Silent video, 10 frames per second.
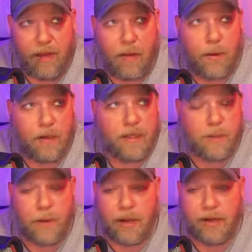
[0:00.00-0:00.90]
worked as
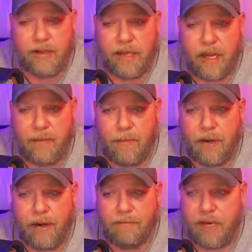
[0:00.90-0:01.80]
a pretty good team,
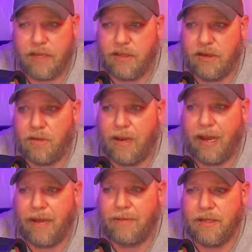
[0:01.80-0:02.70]
but a stupid
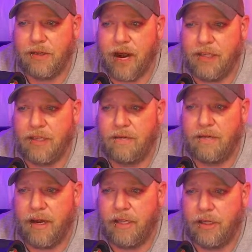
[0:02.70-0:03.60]
lame distraction
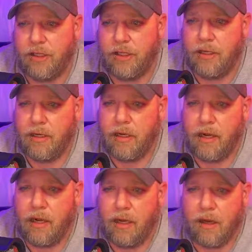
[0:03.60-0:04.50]
finish
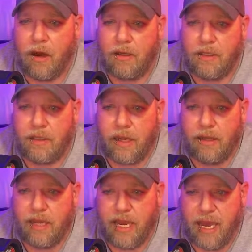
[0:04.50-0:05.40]

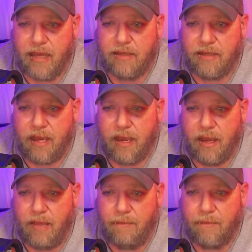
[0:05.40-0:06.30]
costing the
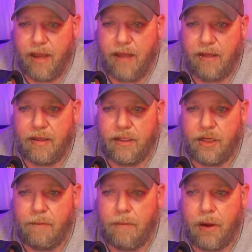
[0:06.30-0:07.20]
EST and the
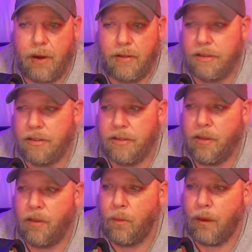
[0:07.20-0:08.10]
legit boss
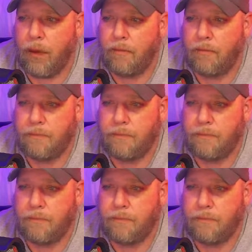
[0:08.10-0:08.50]
the win.